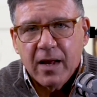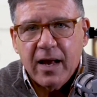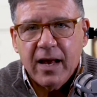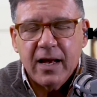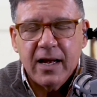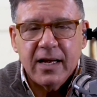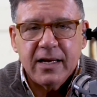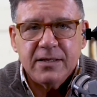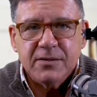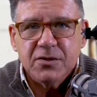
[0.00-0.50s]

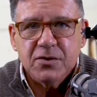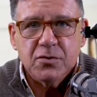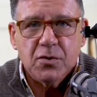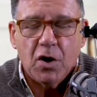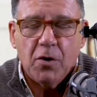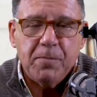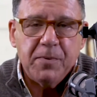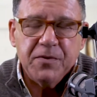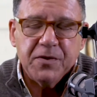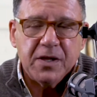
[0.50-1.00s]
and you
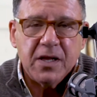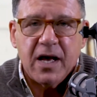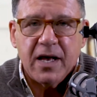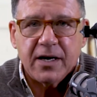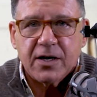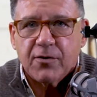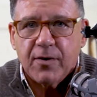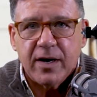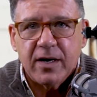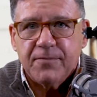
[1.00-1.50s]
opened the line
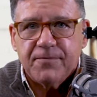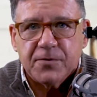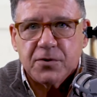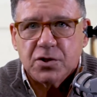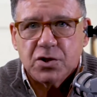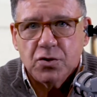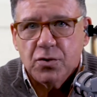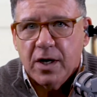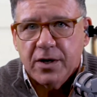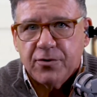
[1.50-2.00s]
of credit for
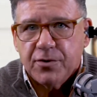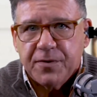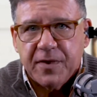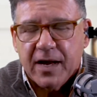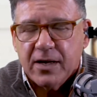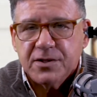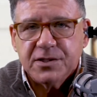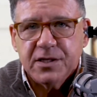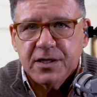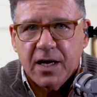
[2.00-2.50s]

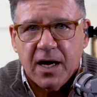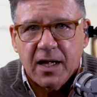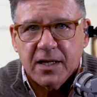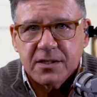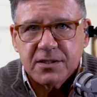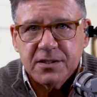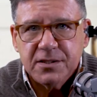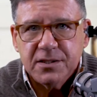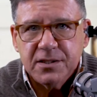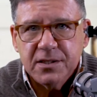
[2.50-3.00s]

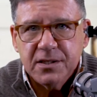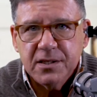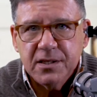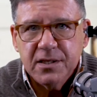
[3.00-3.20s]
$200,000